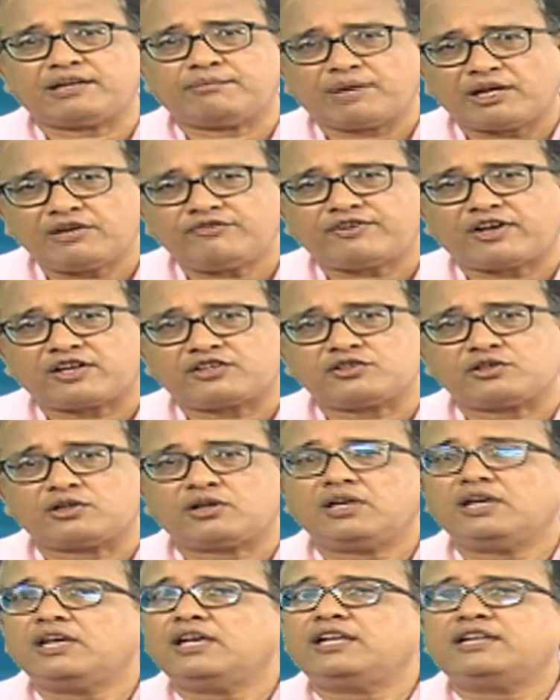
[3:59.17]
that will go
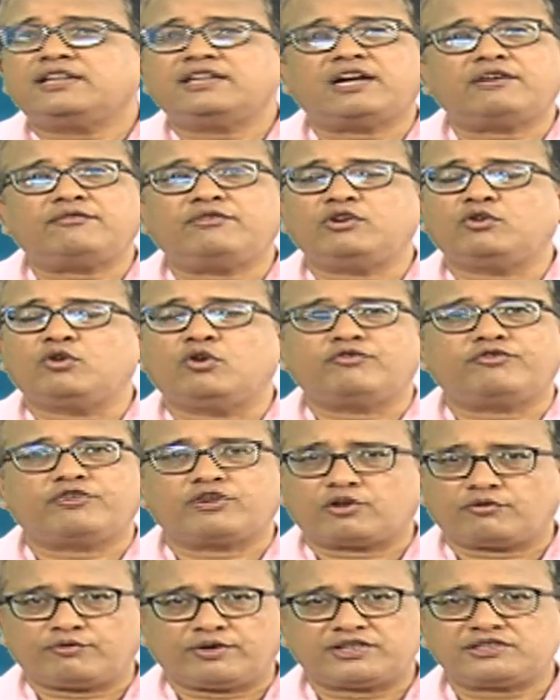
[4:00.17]
for a waste. It will be a
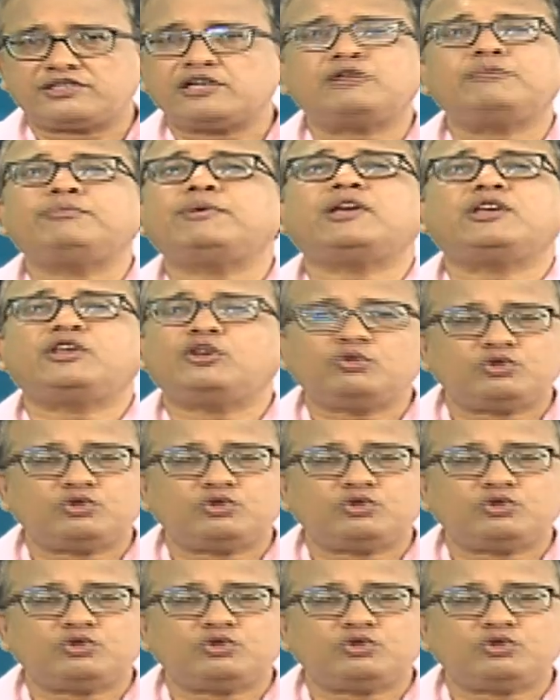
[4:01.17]
huge loss for the company.